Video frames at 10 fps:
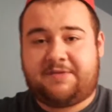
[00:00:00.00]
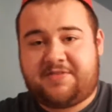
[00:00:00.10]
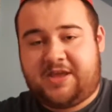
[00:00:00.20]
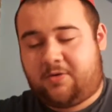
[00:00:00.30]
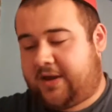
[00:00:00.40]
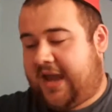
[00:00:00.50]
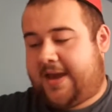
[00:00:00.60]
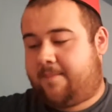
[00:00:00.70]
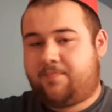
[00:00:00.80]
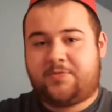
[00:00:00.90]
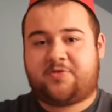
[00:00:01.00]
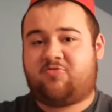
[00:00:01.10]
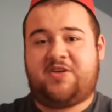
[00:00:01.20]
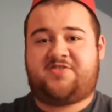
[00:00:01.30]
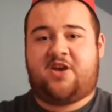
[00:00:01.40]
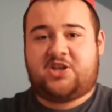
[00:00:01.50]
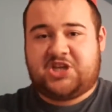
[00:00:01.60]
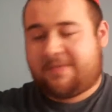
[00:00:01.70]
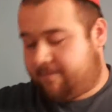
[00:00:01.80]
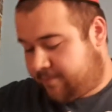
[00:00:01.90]
live in the UK. Just research
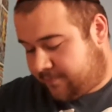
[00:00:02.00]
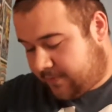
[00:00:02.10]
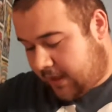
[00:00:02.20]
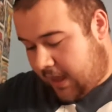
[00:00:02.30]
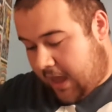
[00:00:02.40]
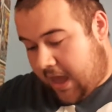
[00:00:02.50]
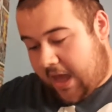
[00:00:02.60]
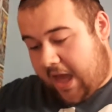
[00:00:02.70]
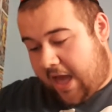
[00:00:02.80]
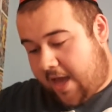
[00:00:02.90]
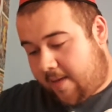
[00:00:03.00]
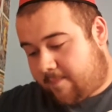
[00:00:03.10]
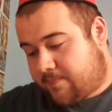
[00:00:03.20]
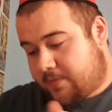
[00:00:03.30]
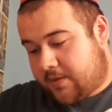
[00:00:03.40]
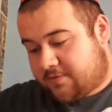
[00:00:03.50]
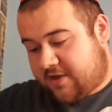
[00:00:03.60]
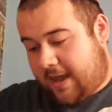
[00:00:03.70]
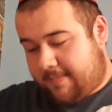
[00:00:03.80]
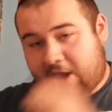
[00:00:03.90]
it. Um, so
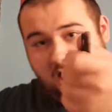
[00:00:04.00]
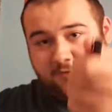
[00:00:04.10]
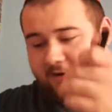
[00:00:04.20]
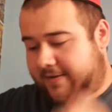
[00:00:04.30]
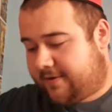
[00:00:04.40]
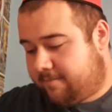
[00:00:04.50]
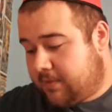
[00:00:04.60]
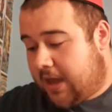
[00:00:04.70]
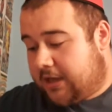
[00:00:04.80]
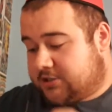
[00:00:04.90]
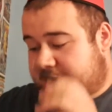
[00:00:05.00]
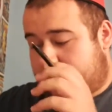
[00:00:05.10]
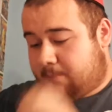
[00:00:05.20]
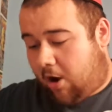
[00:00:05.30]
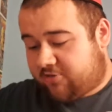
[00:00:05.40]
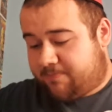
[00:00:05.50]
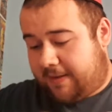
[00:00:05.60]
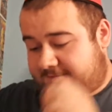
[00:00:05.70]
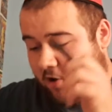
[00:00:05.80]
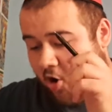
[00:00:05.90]
yeah, my girlfriend, she mocked
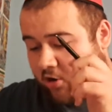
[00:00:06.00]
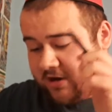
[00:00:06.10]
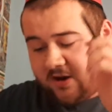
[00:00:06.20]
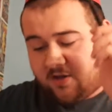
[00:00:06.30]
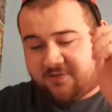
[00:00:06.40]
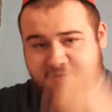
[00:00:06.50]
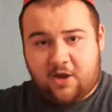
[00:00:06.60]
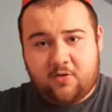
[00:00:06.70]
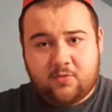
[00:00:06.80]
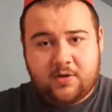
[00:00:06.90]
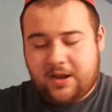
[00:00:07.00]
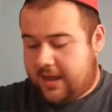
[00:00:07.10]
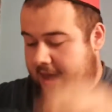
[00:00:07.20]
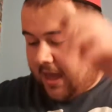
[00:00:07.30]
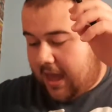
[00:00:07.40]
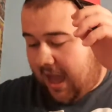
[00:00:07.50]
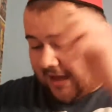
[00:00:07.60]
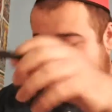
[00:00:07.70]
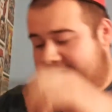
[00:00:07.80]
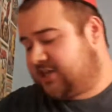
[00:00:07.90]
me for owning a Zune
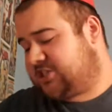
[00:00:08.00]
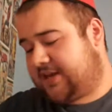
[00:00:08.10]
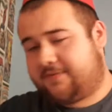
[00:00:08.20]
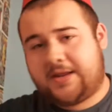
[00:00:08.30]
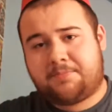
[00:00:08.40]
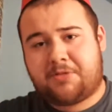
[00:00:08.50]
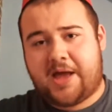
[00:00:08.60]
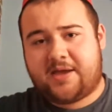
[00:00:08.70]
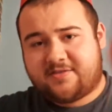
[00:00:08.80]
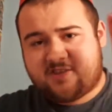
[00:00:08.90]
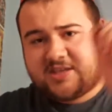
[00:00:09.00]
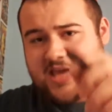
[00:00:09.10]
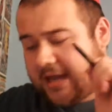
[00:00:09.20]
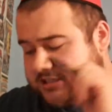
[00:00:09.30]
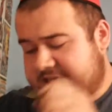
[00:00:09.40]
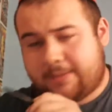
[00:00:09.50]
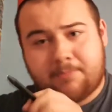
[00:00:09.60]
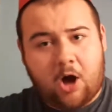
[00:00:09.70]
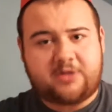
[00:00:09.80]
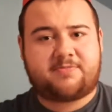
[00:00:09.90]
and a HD DVD player. So yeah, she
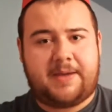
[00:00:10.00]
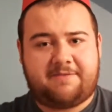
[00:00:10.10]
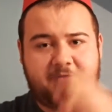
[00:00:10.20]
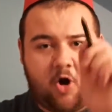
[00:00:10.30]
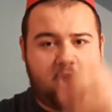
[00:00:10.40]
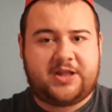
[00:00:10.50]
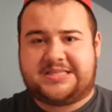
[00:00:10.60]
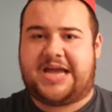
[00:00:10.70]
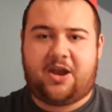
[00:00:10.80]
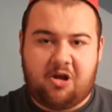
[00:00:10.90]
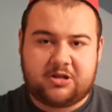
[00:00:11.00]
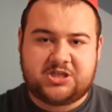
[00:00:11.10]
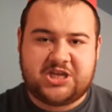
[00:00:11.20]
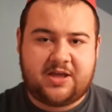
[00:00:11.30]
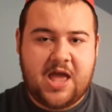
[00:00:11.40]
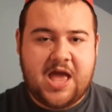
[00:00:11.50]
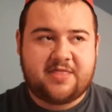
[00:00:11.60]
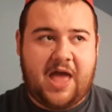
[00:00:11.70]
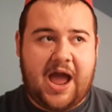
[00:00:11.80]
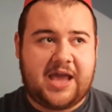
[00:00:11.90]
mocked me for owning technology
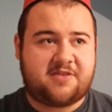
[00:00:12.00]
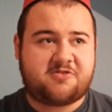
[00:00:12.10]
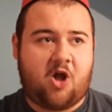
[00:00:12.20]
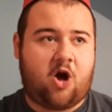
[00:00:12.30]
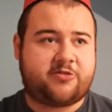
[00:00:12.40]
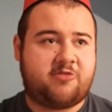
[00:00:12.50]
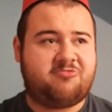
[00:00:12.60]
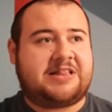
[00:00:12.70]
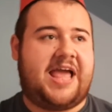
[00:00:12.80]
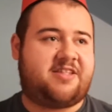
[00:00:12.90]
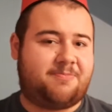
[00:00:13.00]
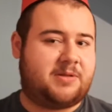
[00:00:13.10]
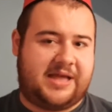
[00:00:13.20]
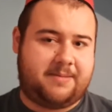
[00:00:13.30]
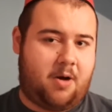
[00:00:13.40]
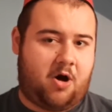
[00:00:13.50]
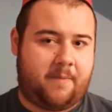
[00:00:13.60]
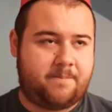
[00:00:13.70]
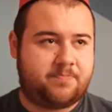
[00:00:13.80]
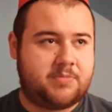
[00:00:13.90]
that is not relatable
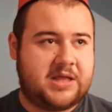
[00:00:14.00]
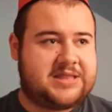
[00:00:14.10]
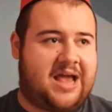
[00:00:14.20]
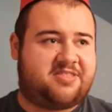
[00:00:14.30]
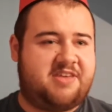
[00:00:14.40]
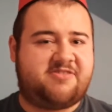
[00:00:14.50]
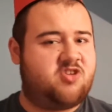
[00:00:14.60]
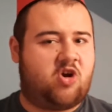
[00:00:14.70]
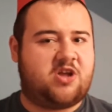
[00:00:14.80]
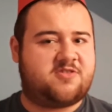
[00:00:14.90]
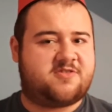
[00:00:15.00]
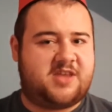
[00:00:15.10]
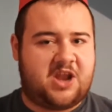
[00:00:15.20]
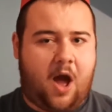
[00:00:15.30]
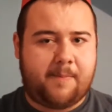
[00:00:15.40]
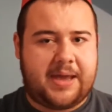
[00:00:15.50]
anymore. Like these youngins, you know what I